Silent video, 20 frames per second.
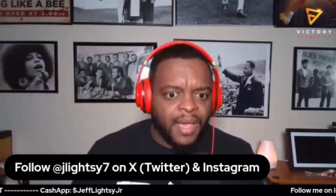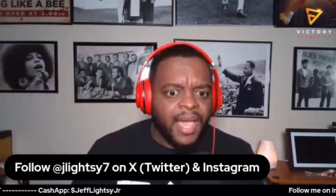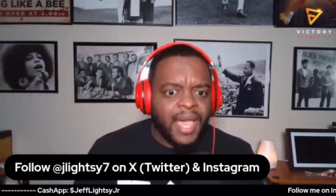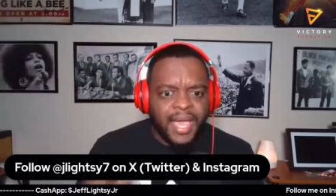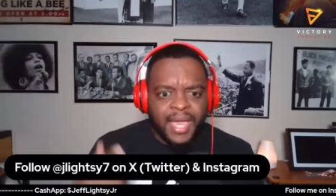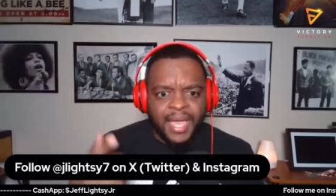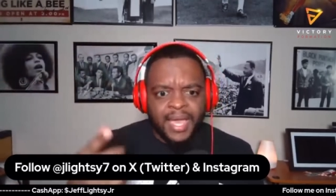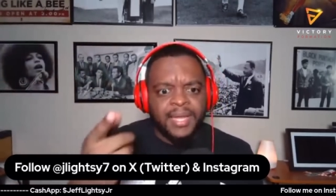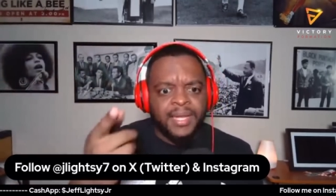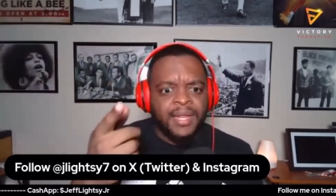
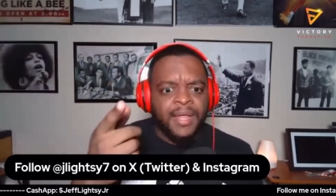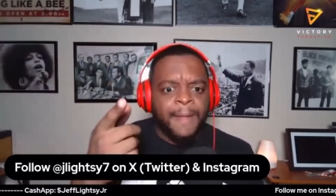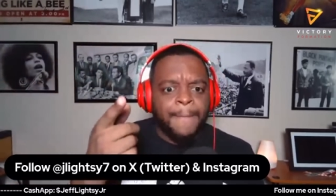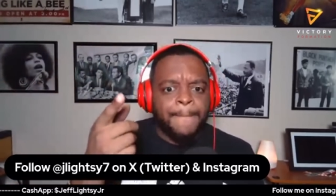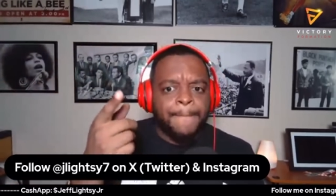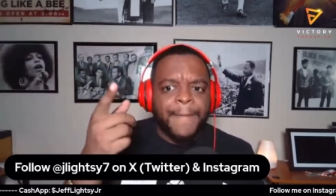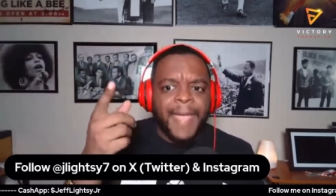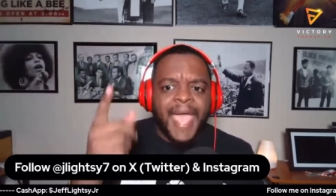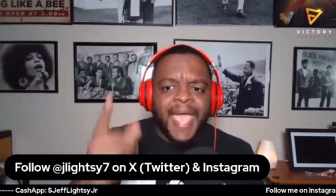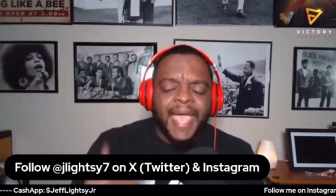And
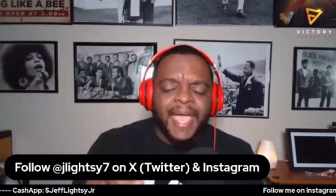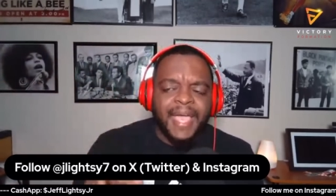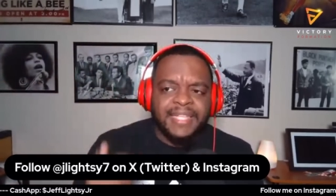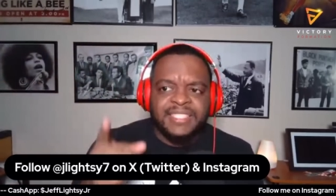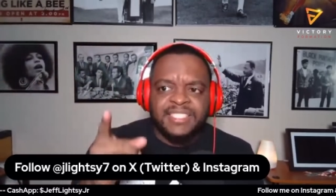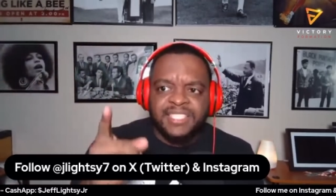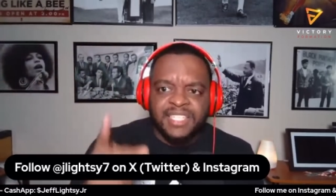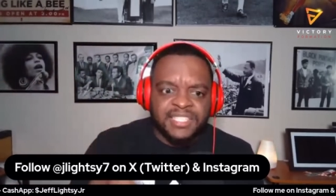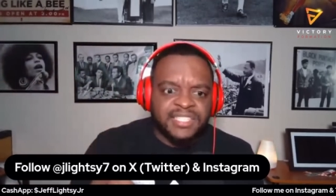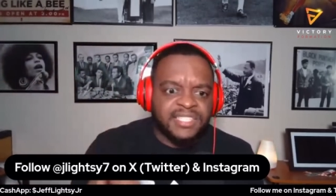
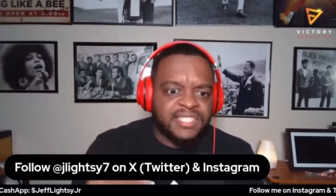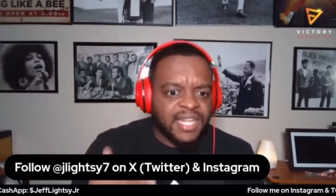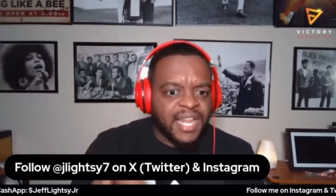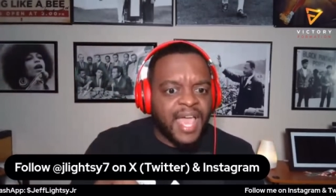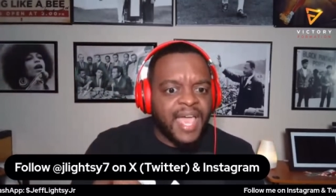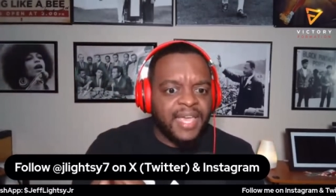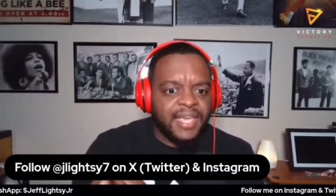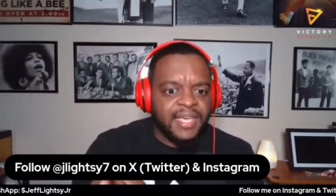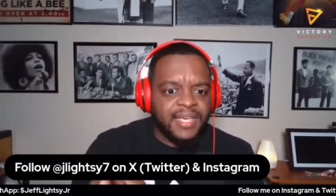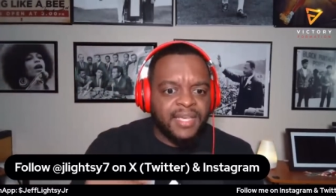just
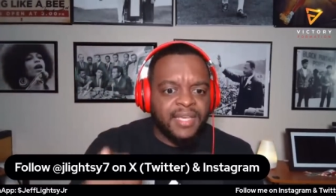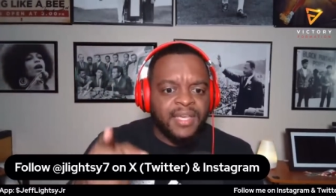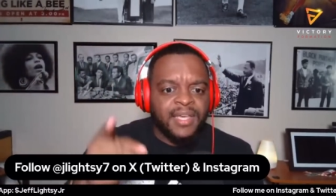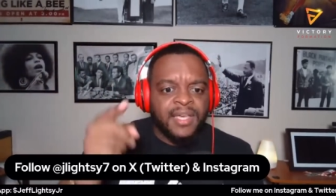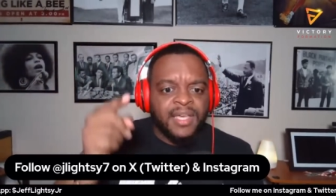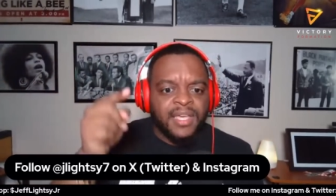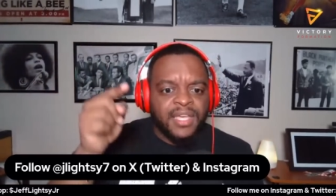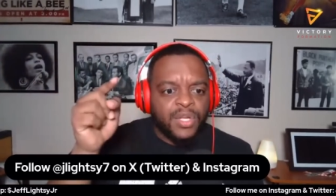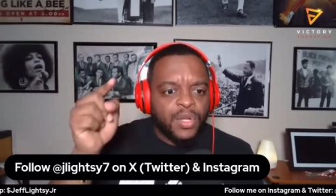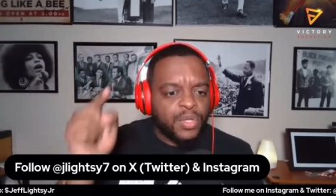like
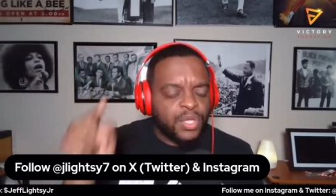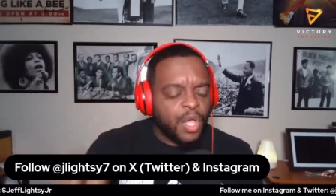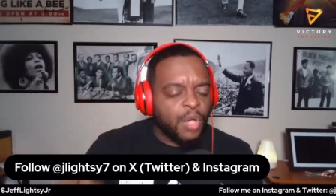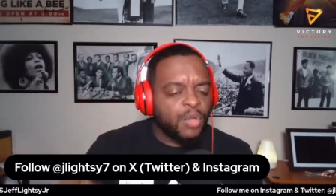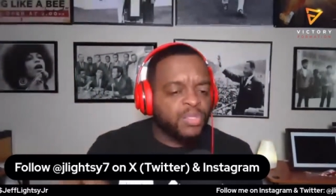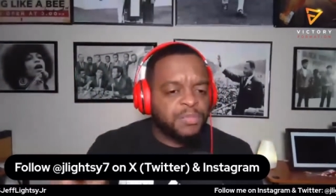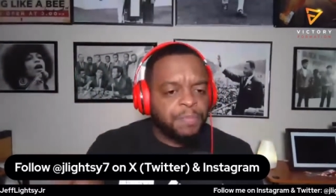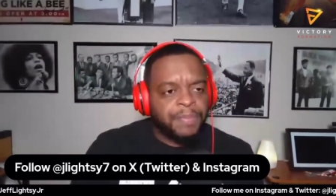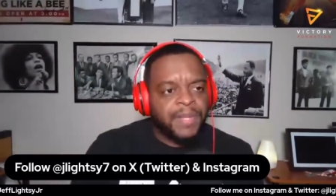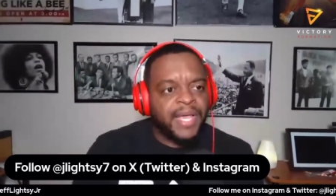you know,
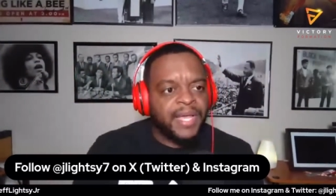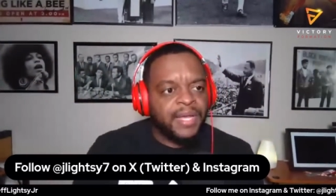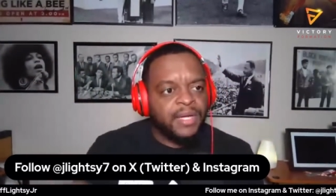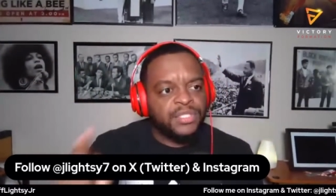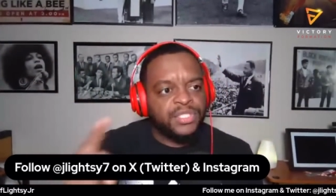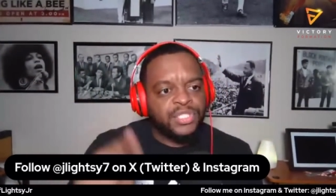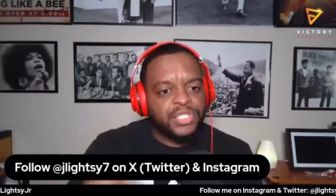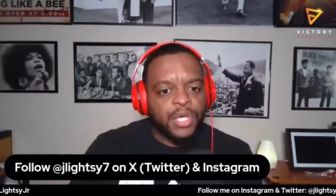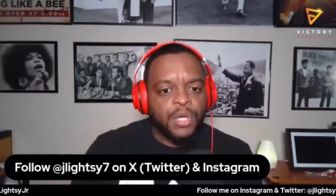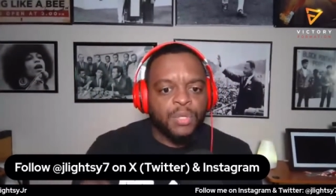those
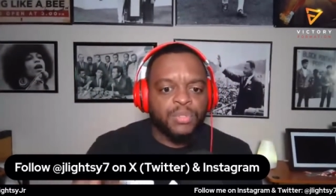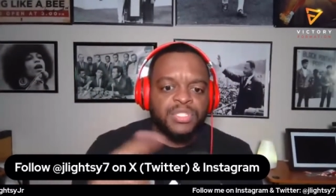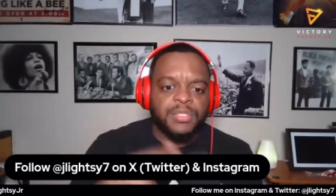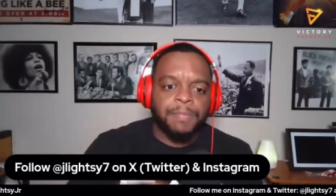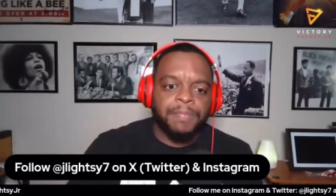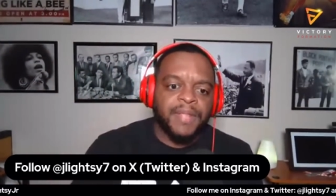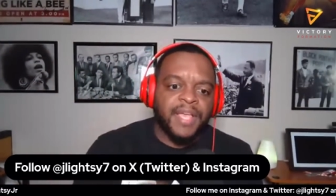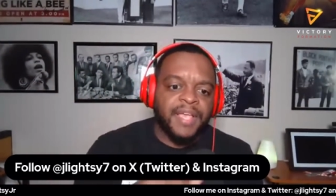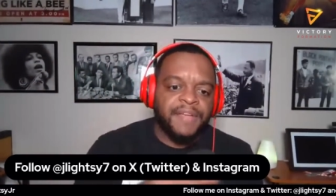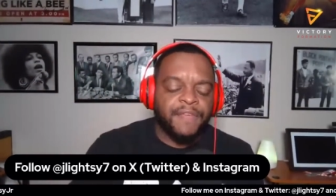players chose to
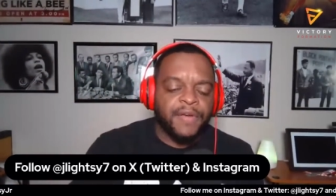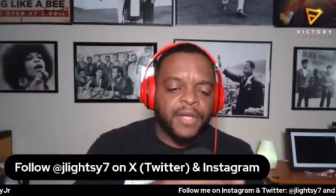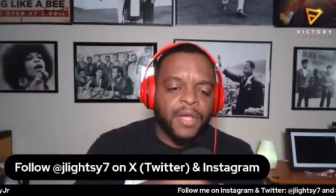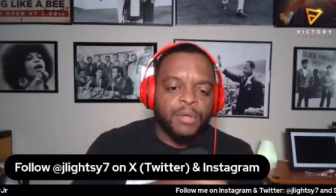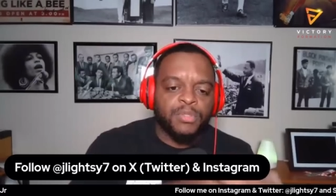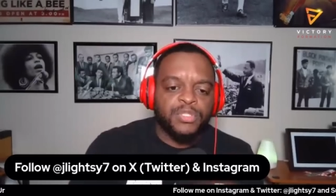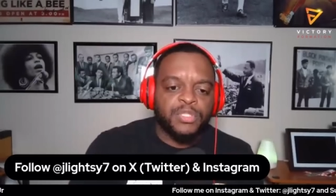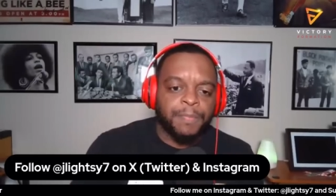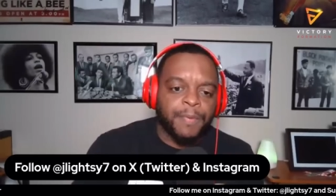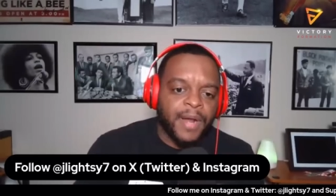play for
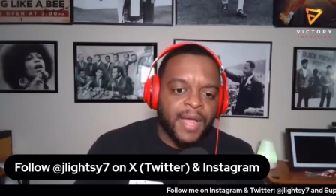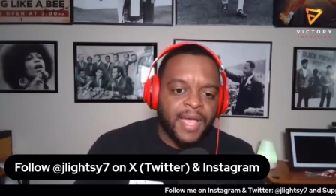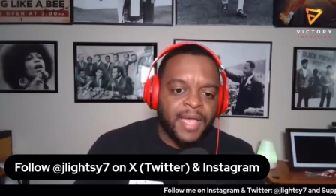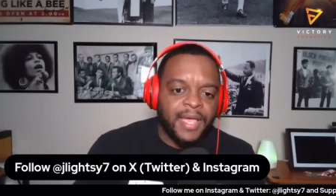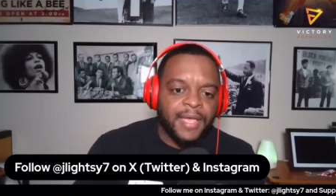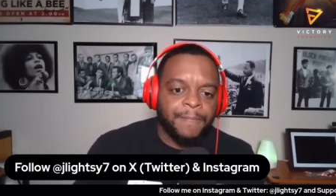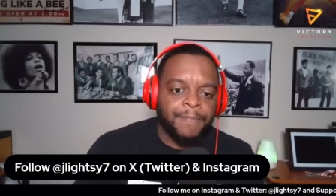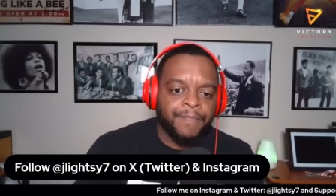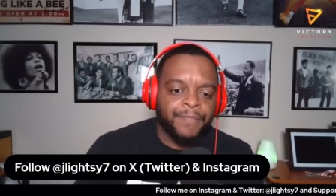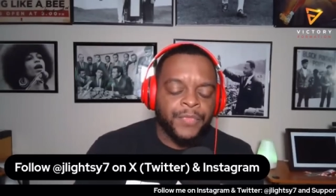Coach
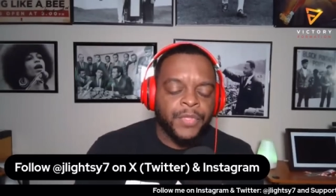Prime.